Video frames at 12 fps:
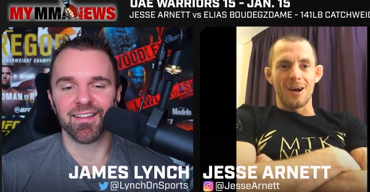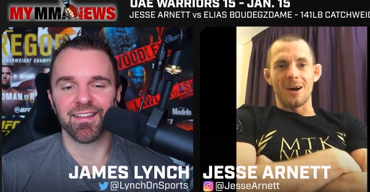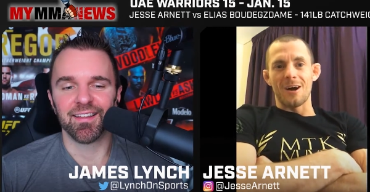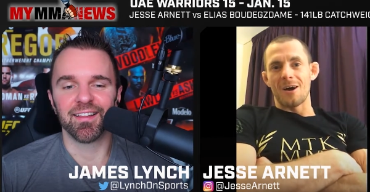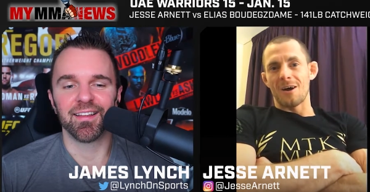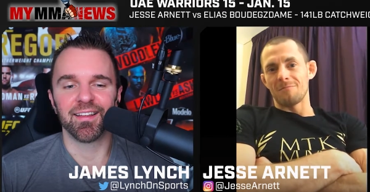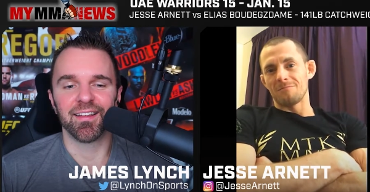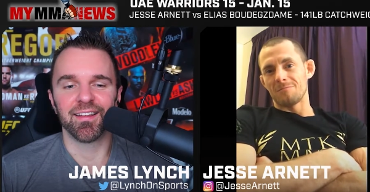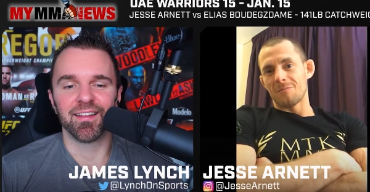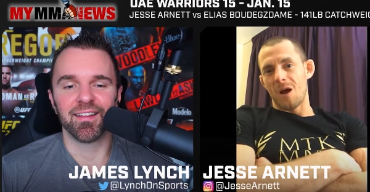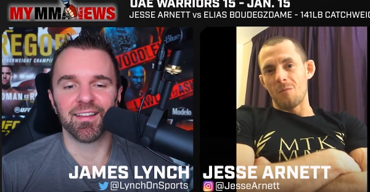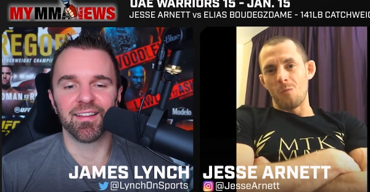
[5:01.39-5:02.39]

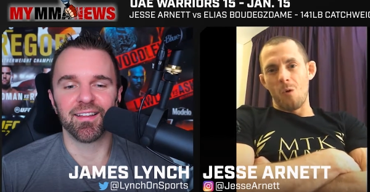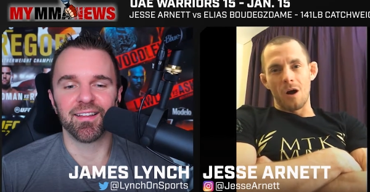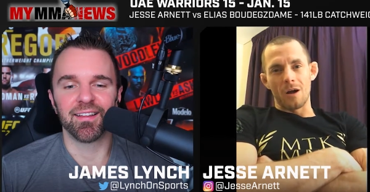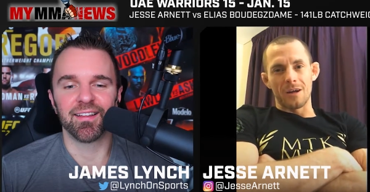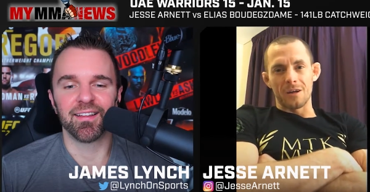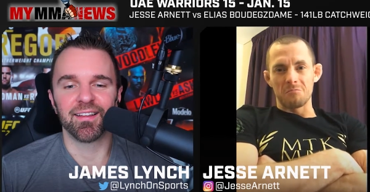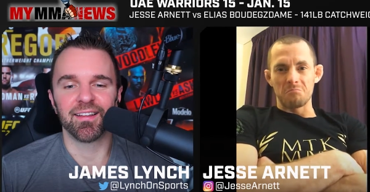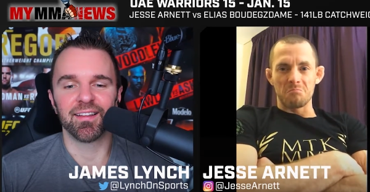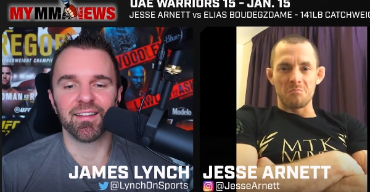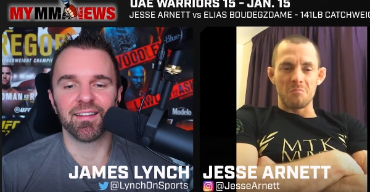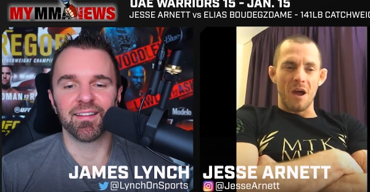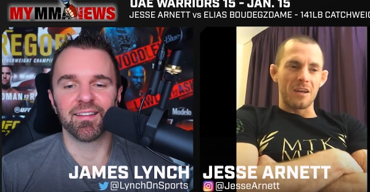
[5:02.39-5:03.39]
Speaker 1: Um, I'm walking
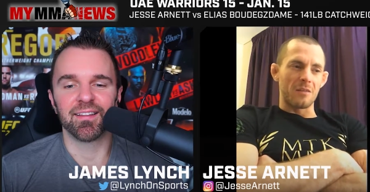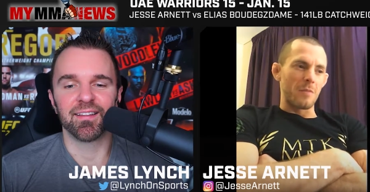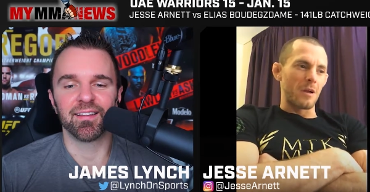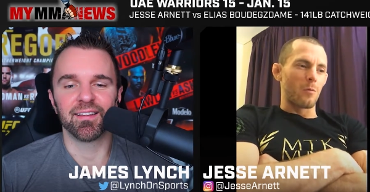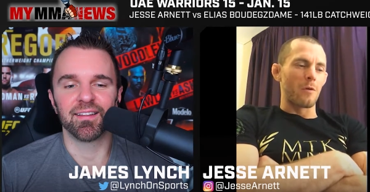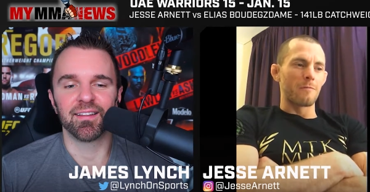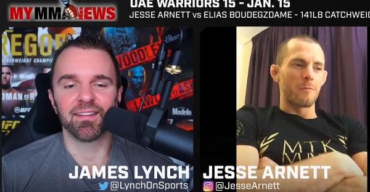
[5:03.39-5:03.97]
I can make